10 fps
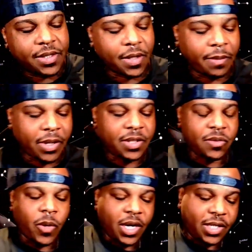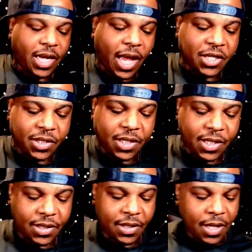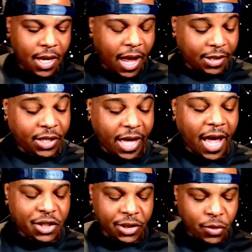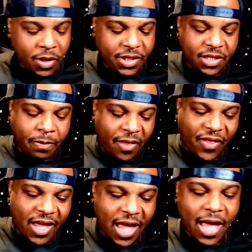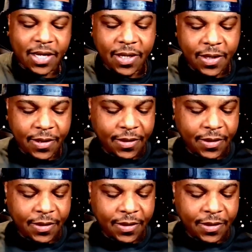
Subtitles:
it. So your person's wanting to take action towards this, but they can't.